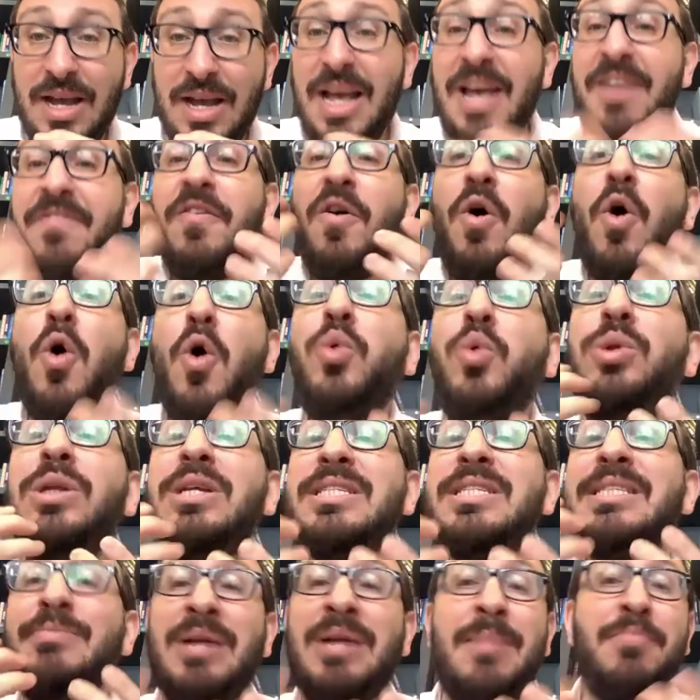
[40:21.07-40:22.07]
If only
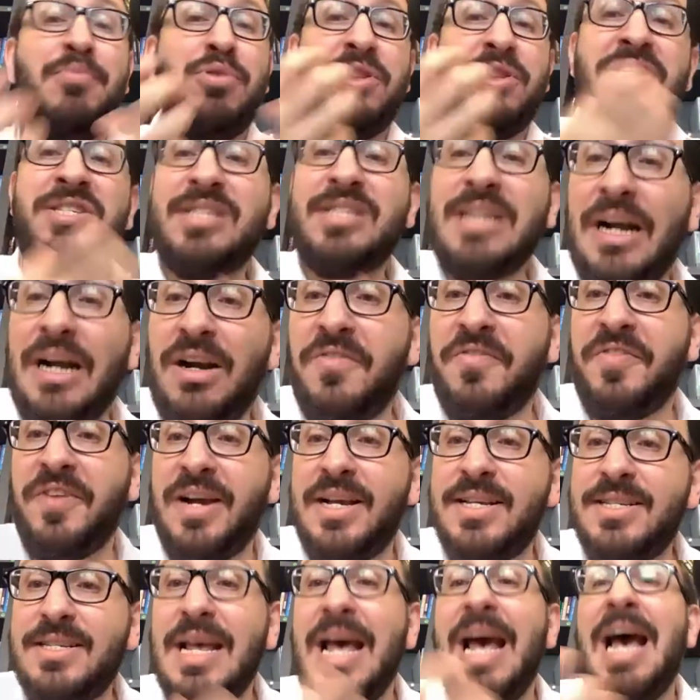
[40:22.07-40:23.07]
someone had brought the
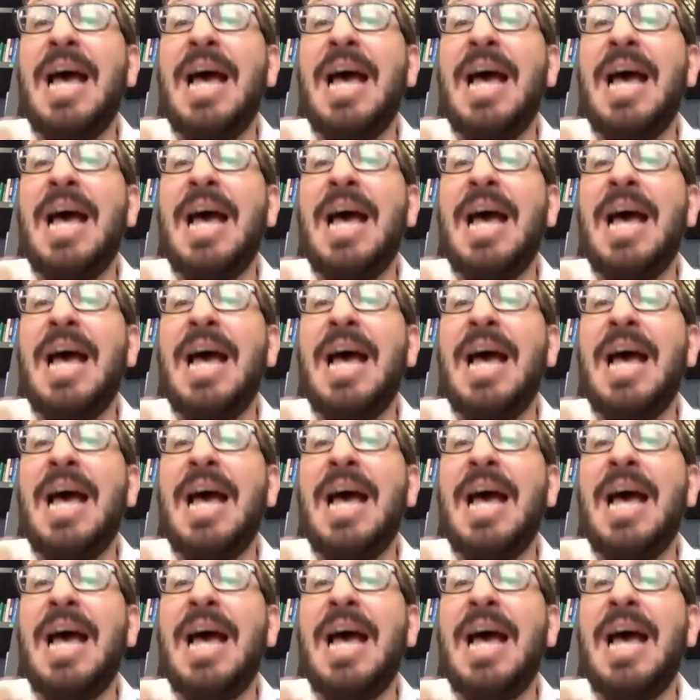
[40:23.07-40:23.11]
sacrifice,